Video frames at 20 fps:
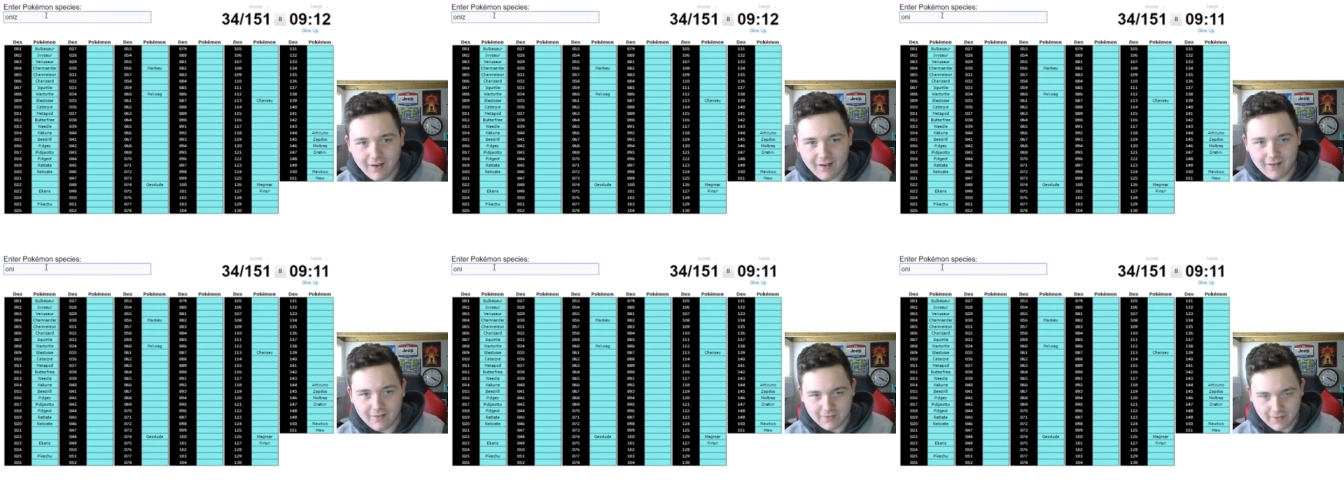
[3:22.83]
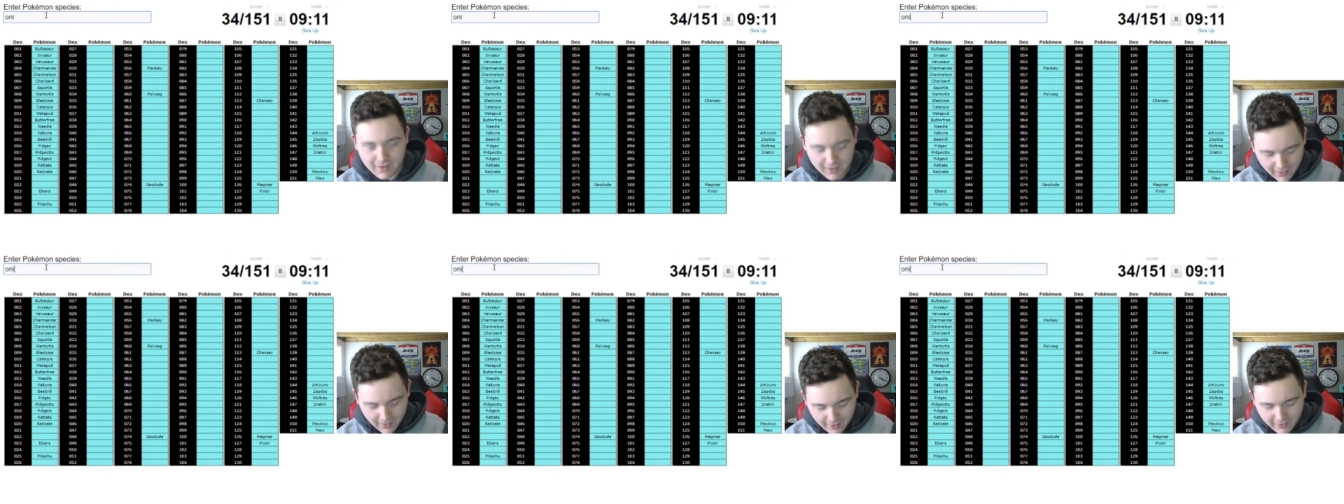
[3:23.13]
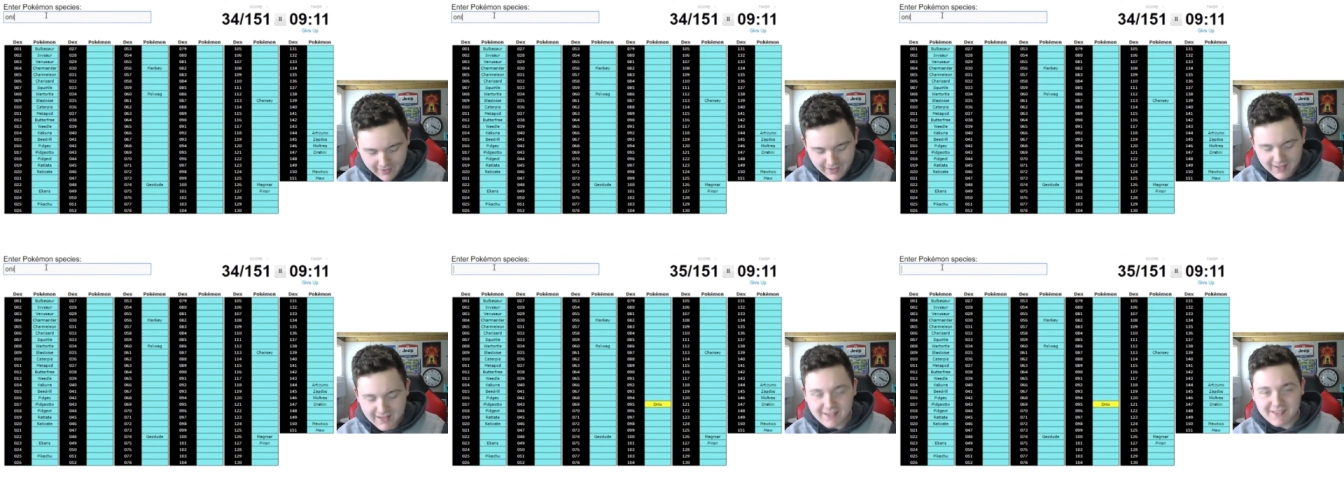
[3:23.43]
Not on
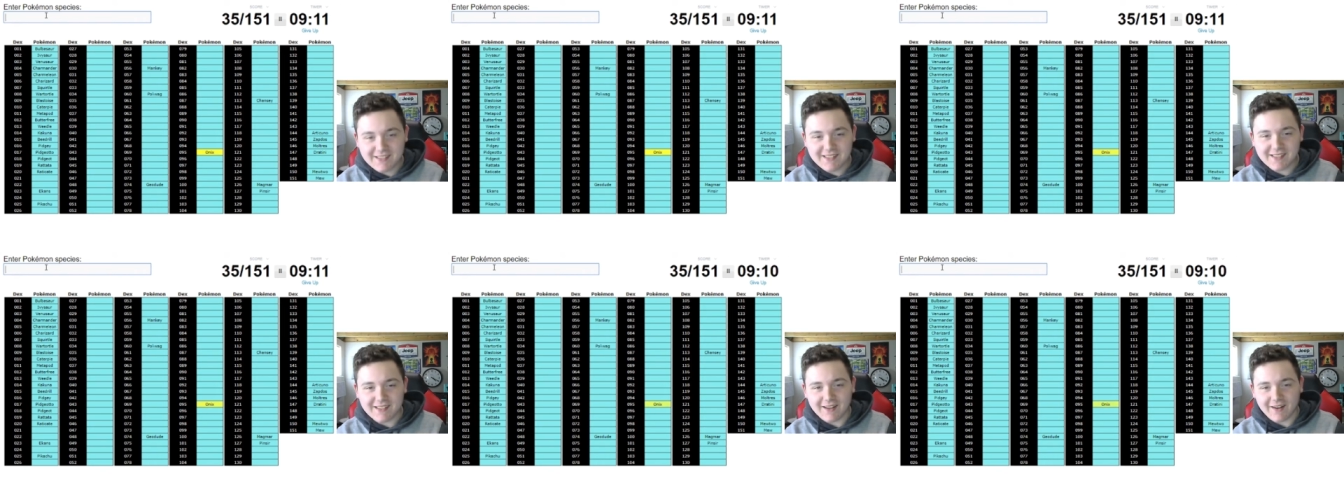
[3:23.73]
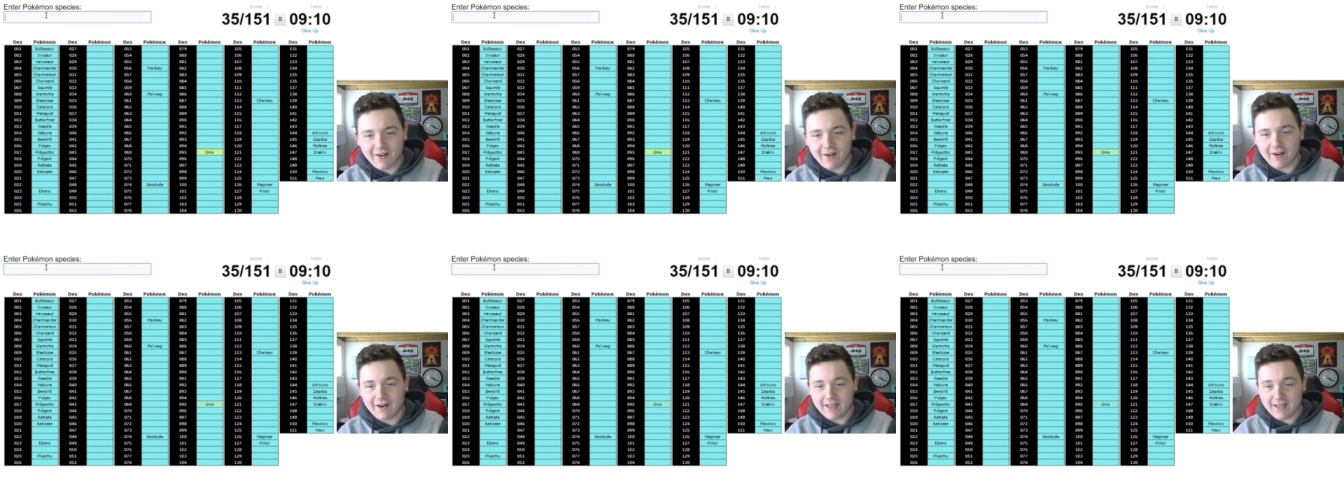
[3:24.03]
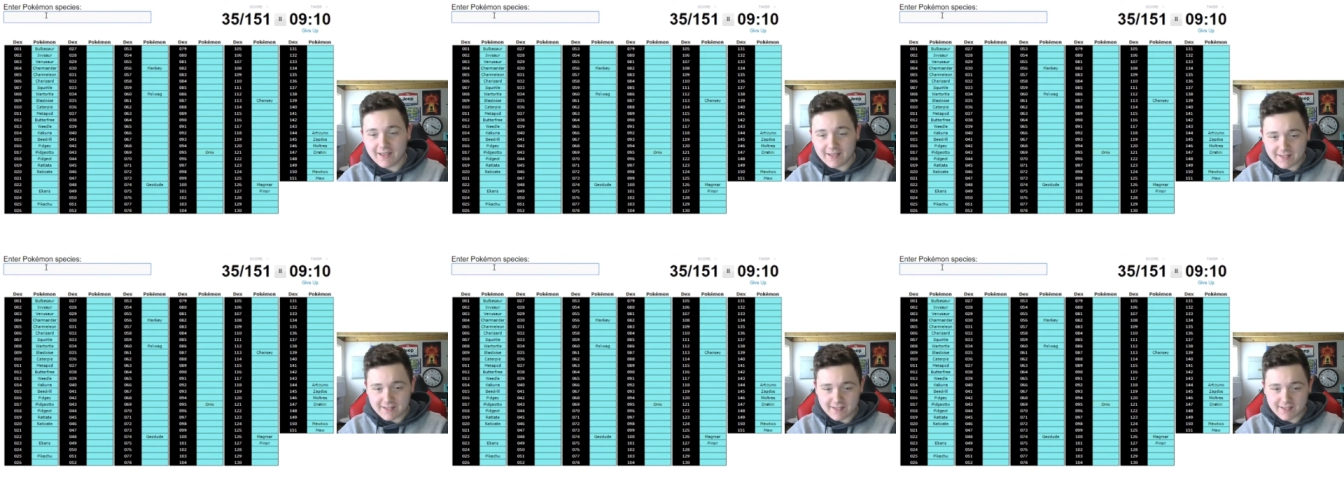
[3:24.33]
is
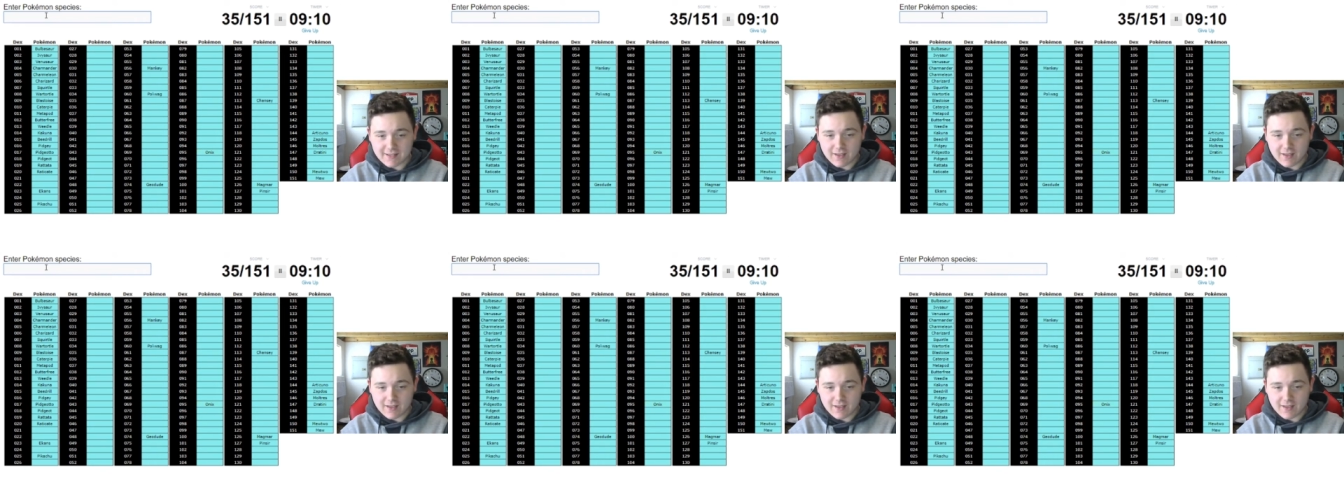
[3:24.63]
Onyx.